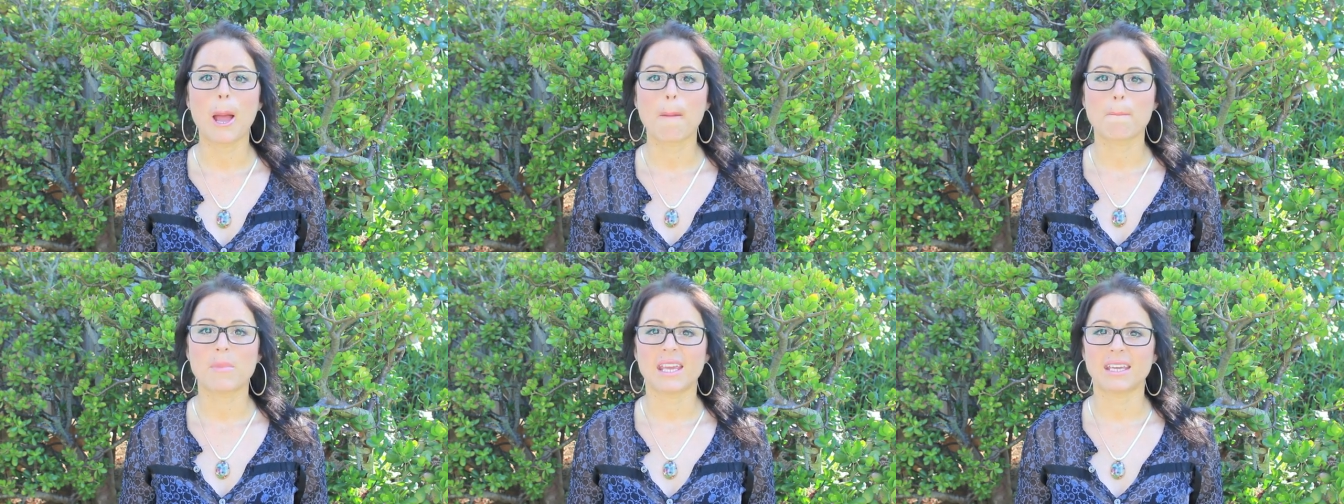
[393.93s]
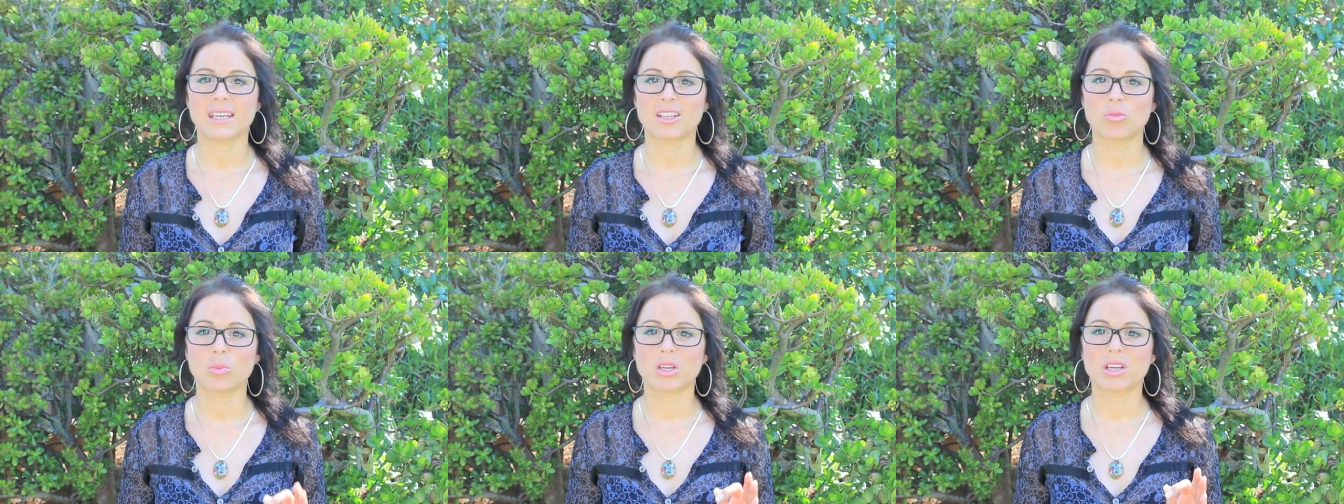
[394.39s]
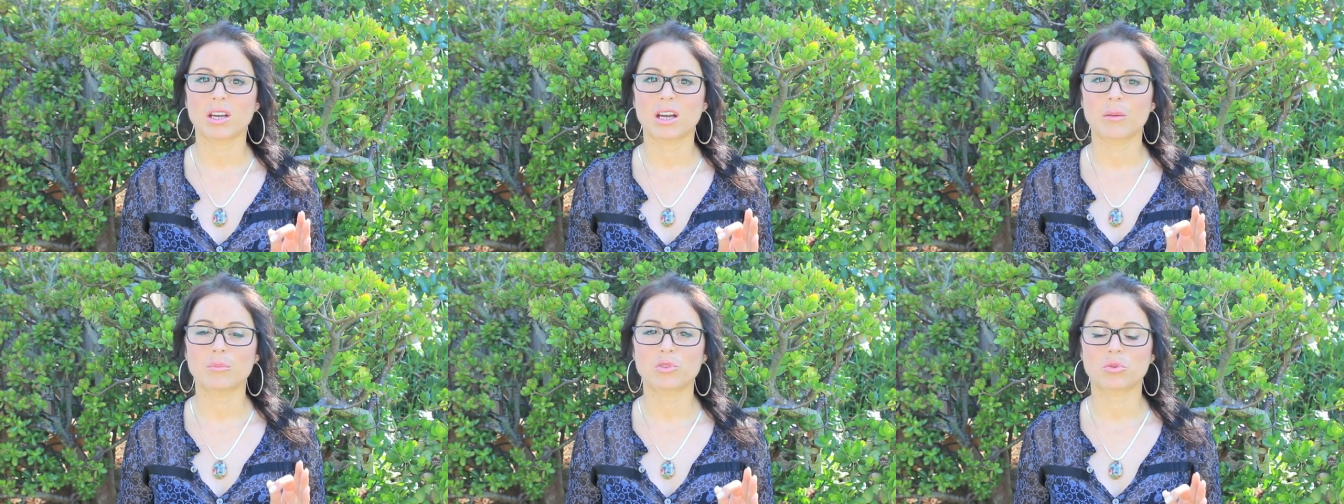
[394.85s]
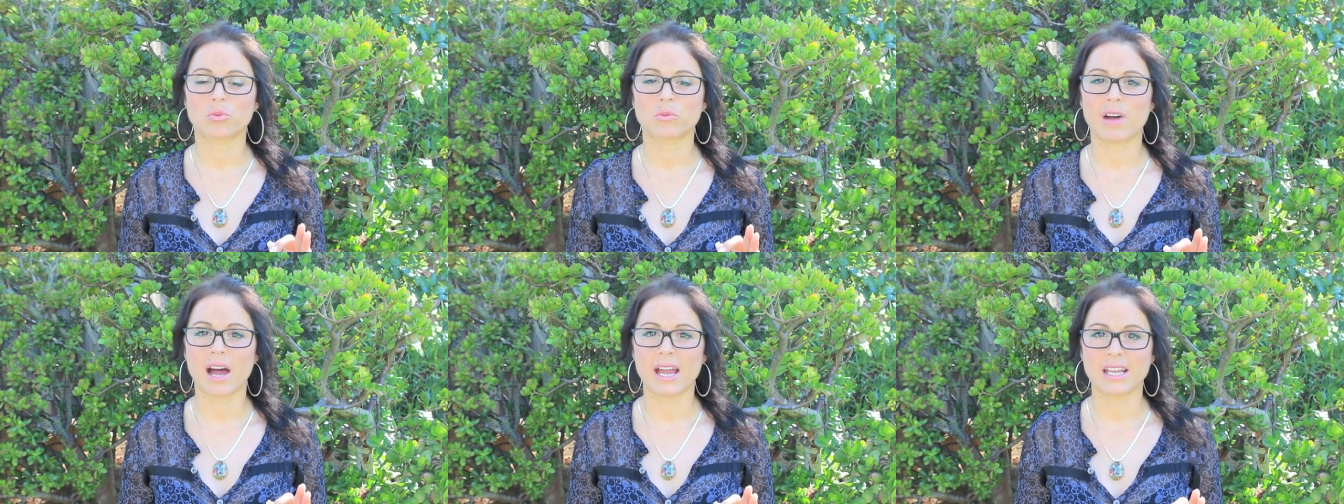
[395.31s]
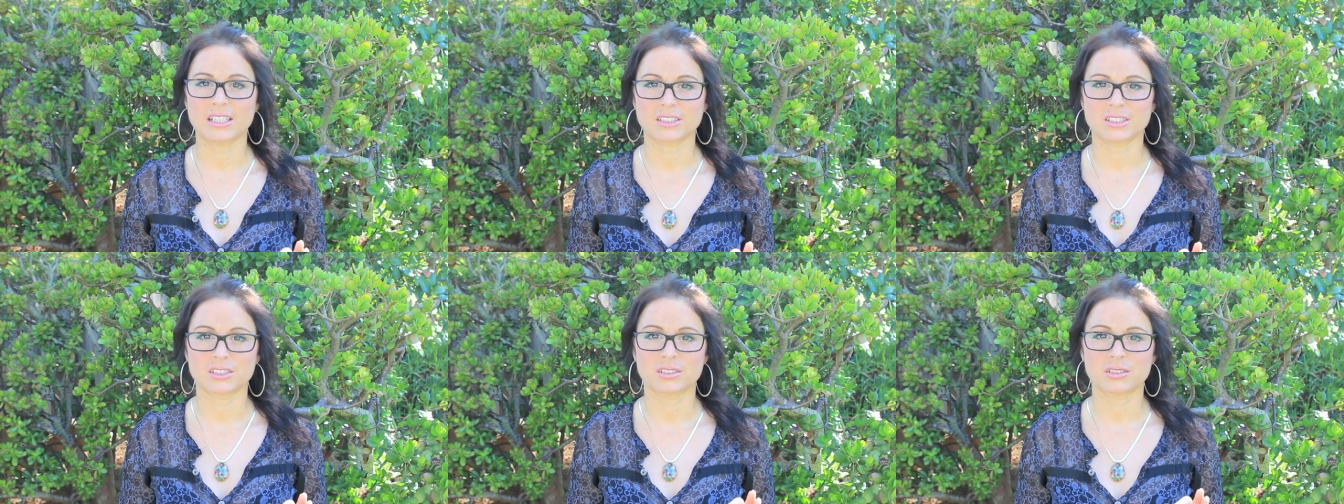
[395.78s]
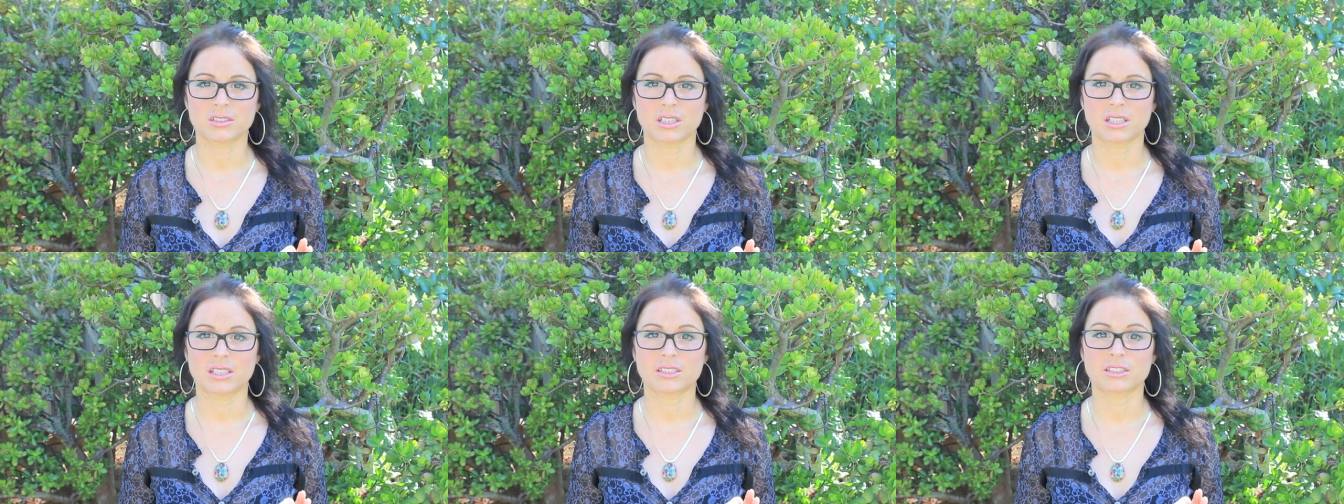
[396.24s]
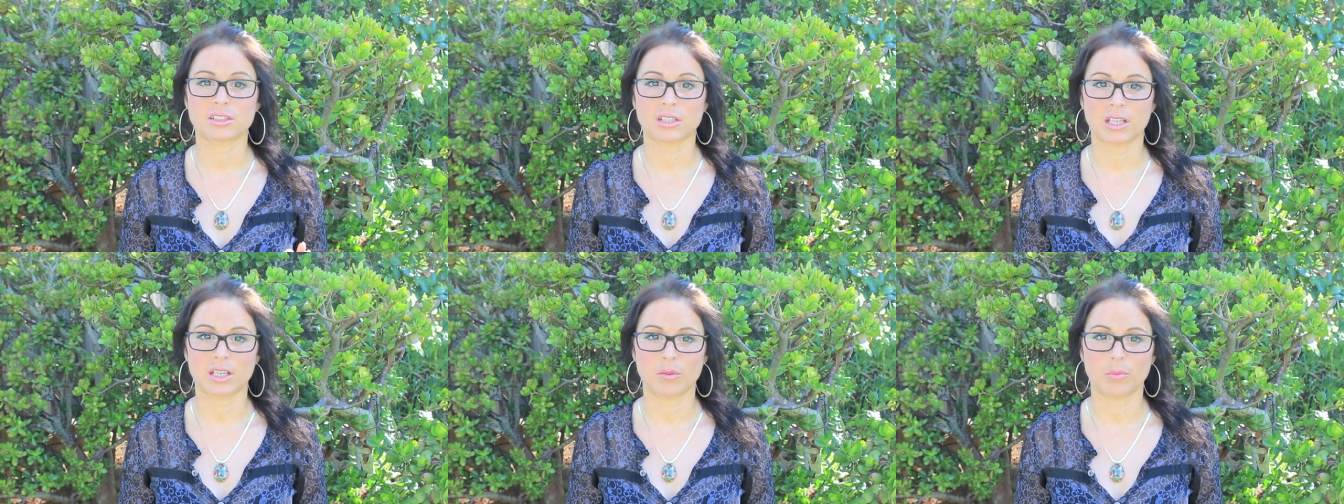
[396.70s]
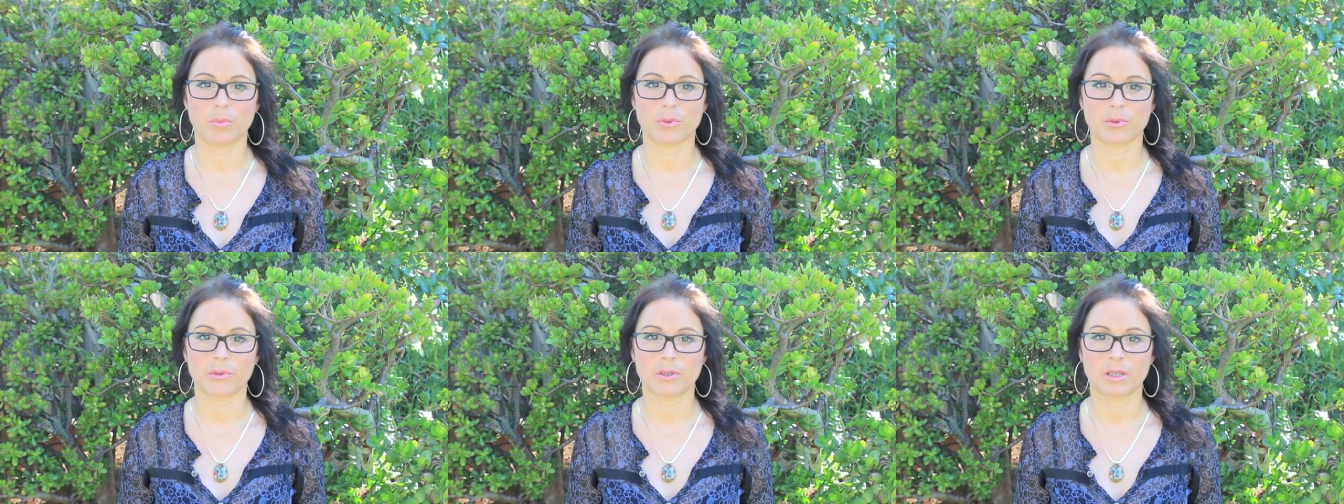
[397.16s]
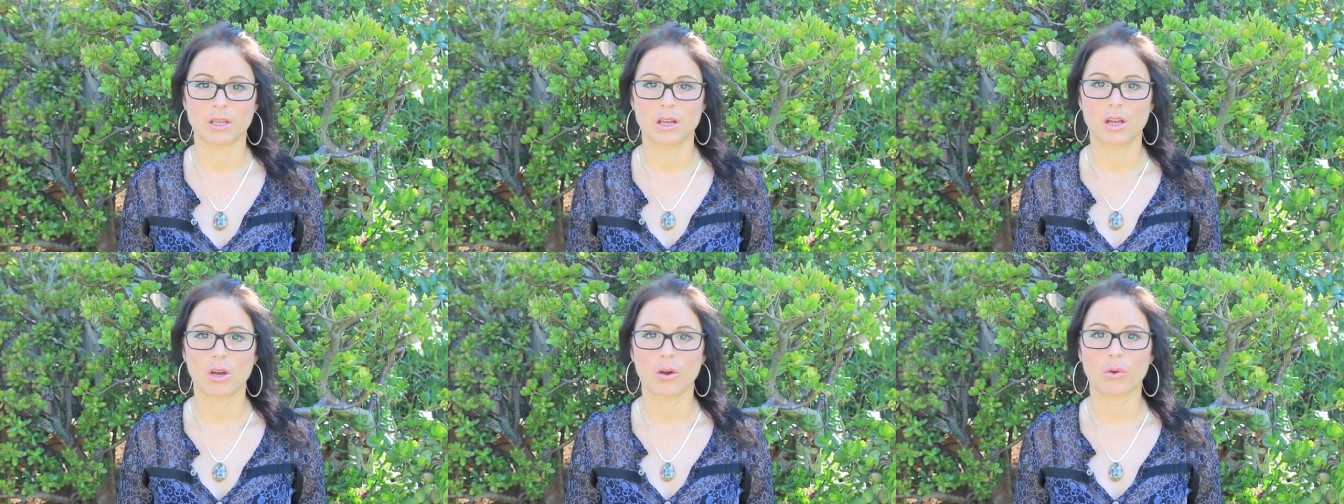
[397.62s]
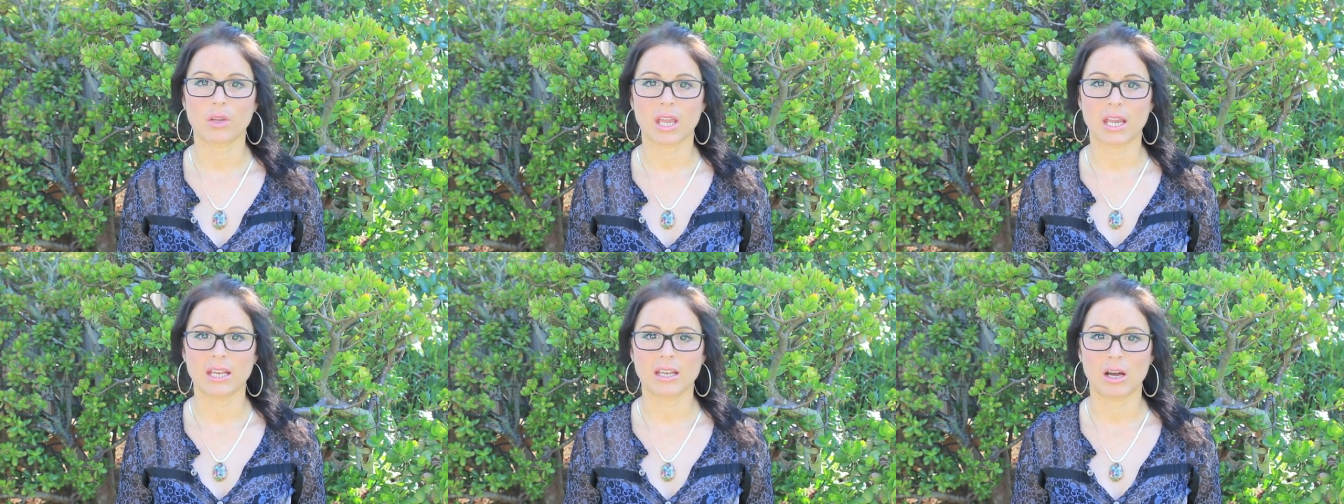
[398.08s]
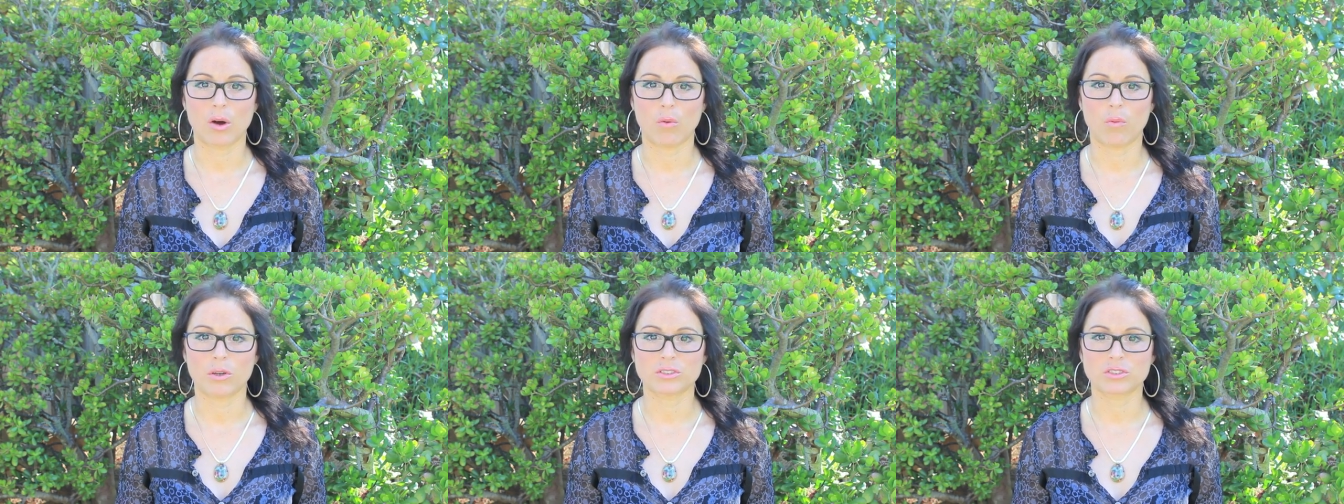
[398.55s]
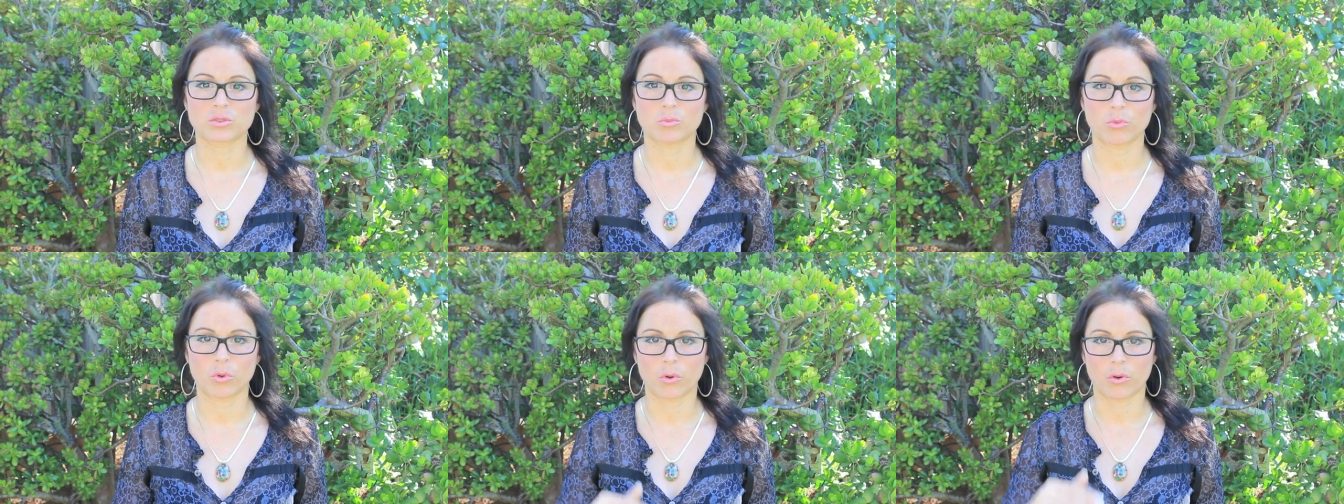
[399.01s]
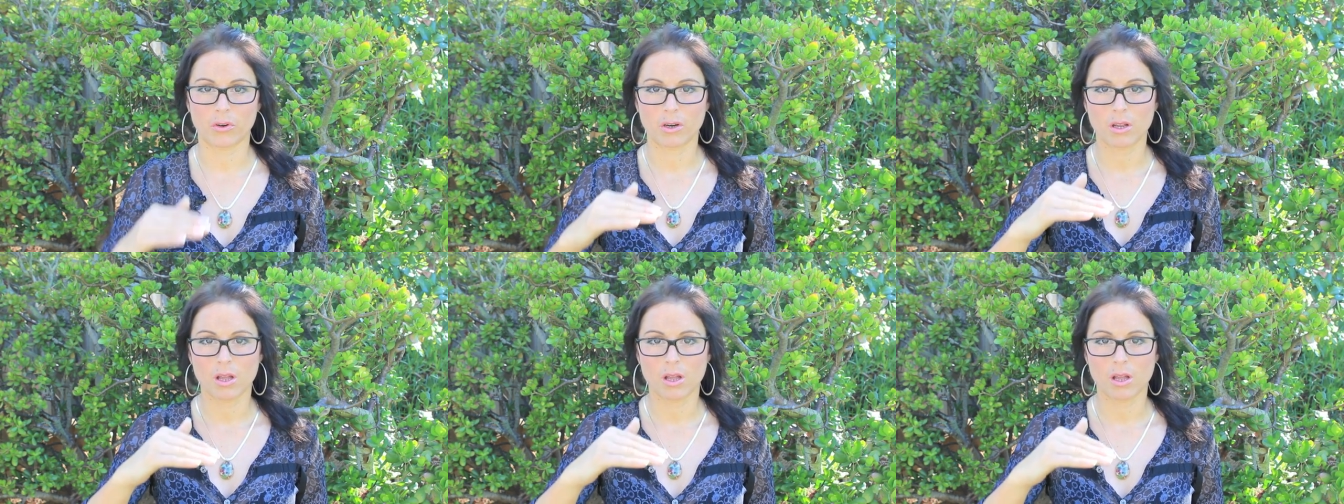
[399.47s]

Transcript: Make it become twice as deep. Okay, now once more.